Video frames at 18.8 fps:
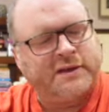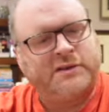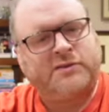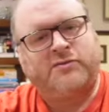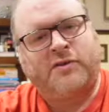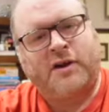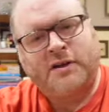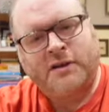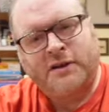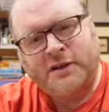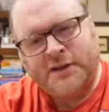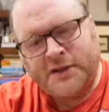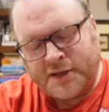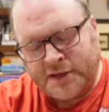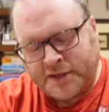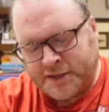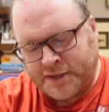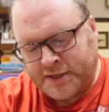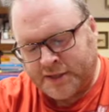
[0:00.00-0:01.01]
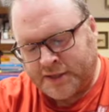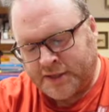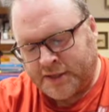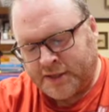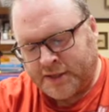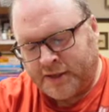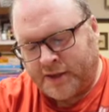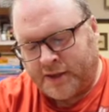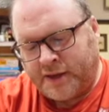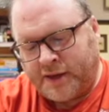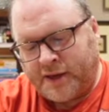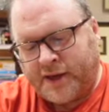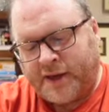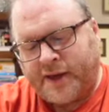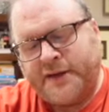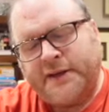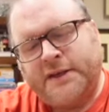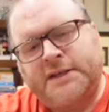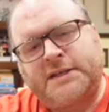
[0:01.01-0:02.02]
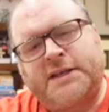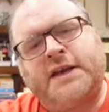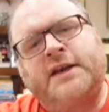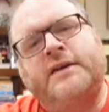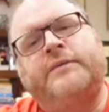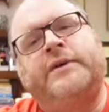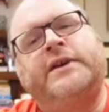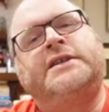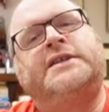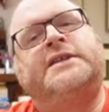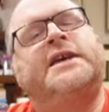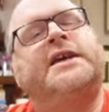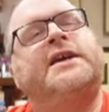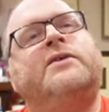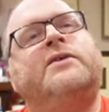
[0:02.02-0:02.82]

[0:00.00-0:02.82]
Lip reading: drunkenness, and it's here we see